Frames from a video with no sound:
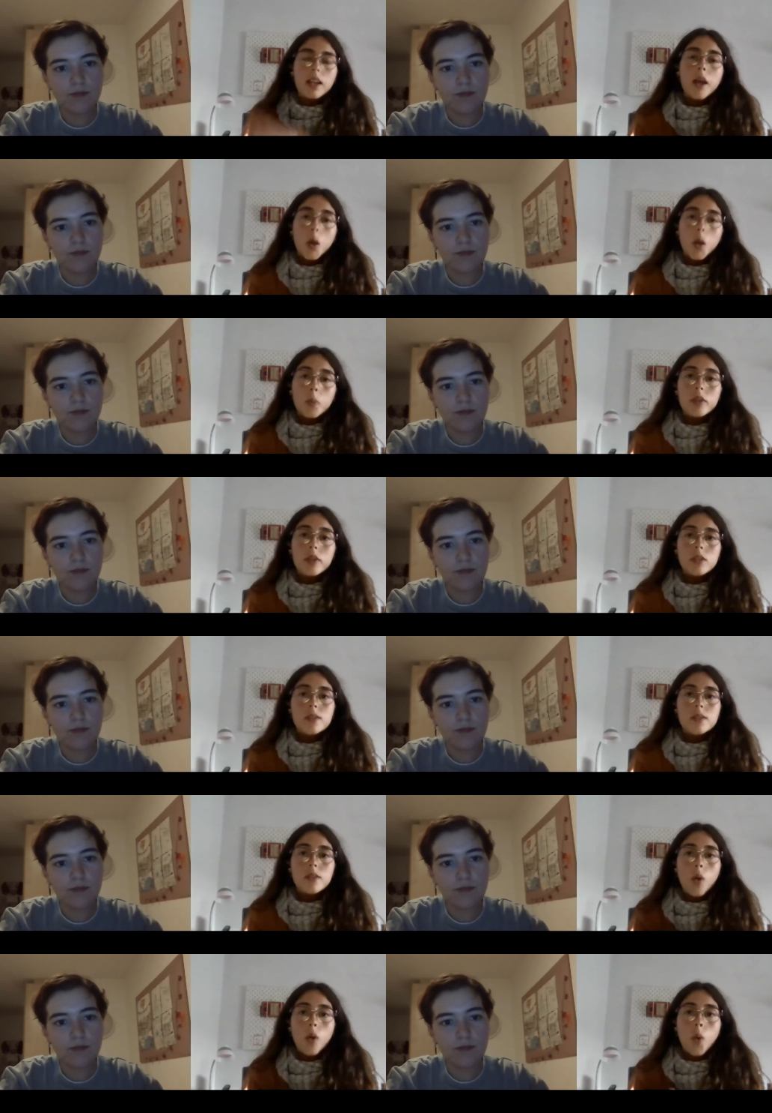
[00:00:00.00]
Speaker 1: help
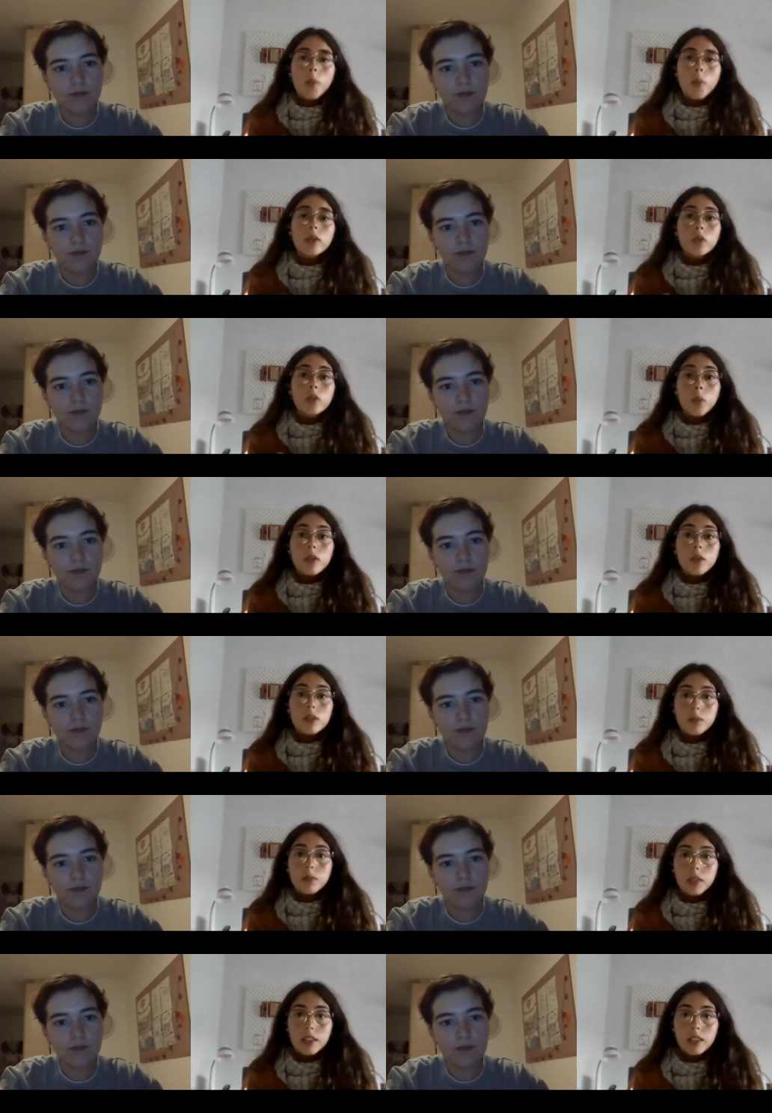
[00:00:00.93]
us open new
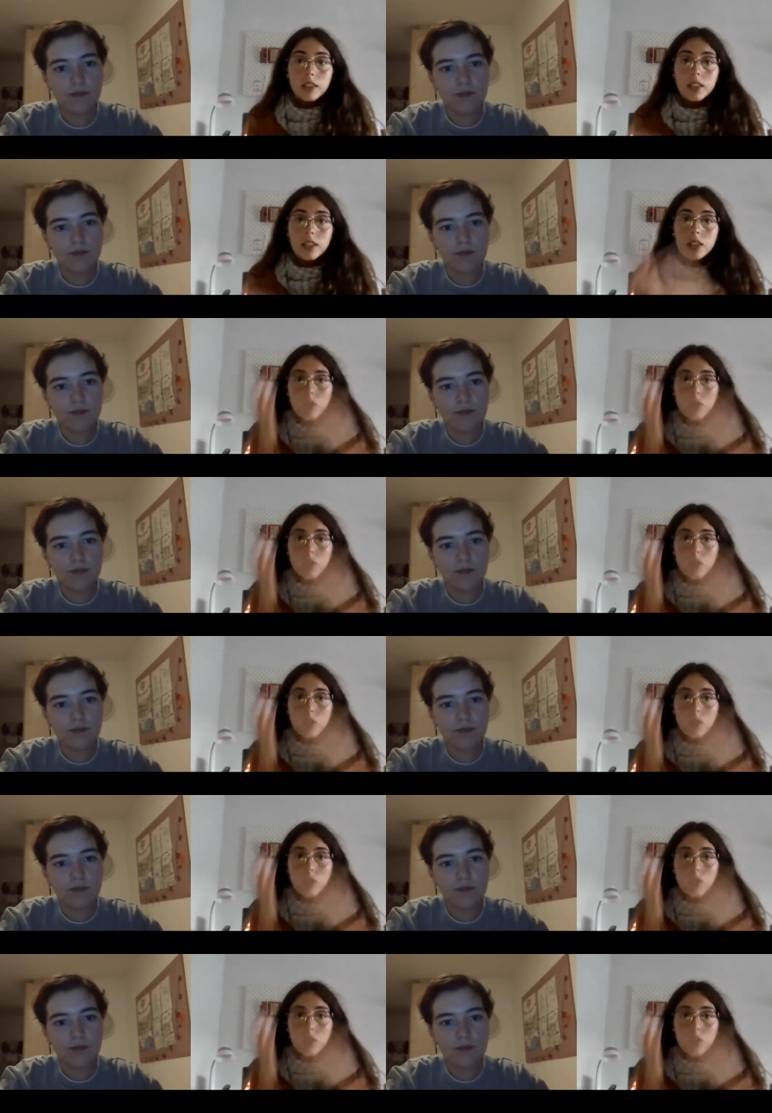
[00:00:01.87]
possibilities.